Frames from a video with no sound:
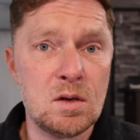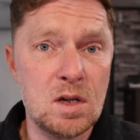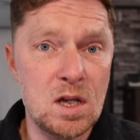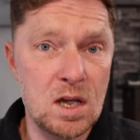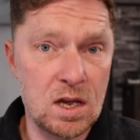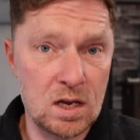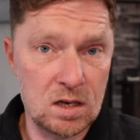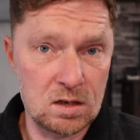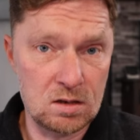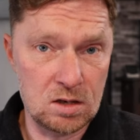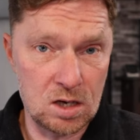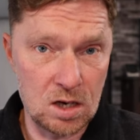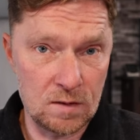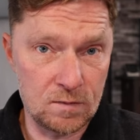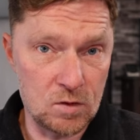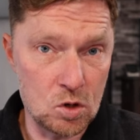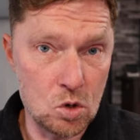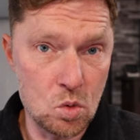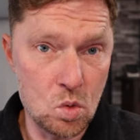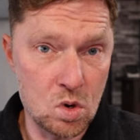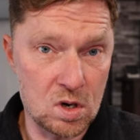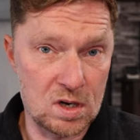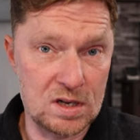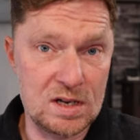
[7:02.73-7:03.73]
And if
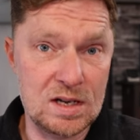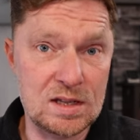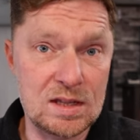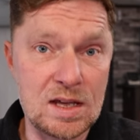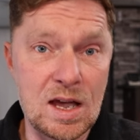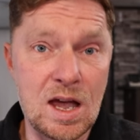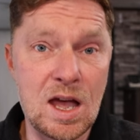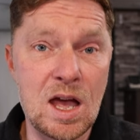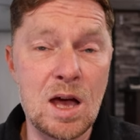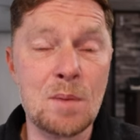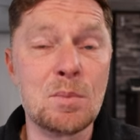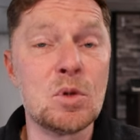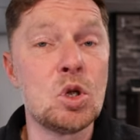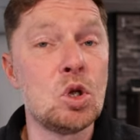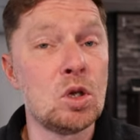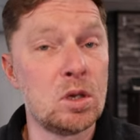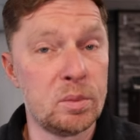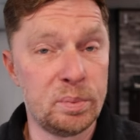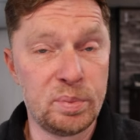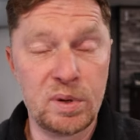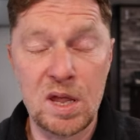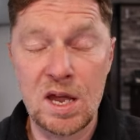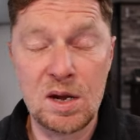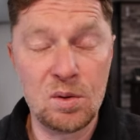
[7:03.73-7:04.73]
you want to get the app, you
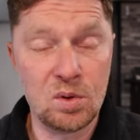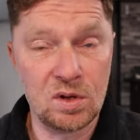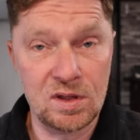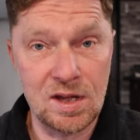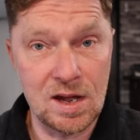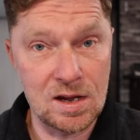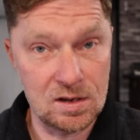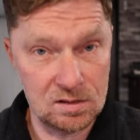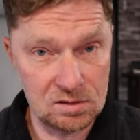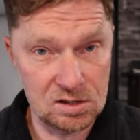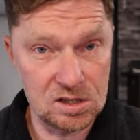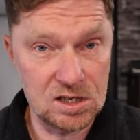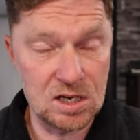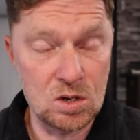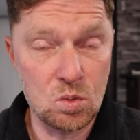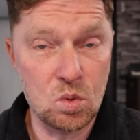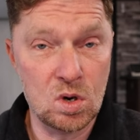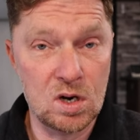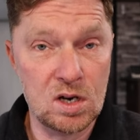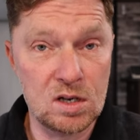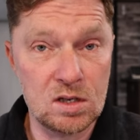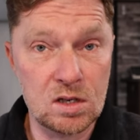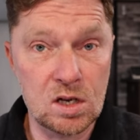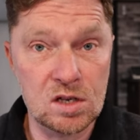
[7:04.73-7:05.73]
can play with that and see
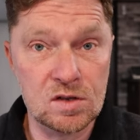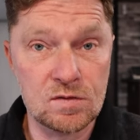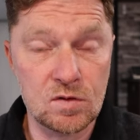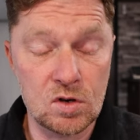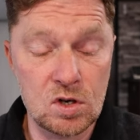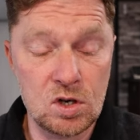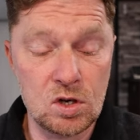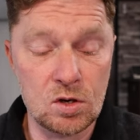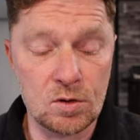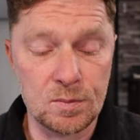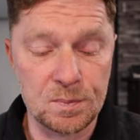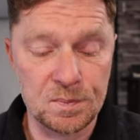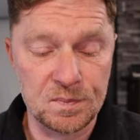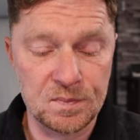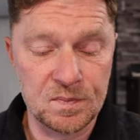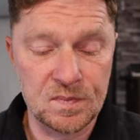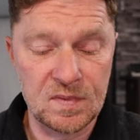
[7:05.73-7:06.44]
what it does for you.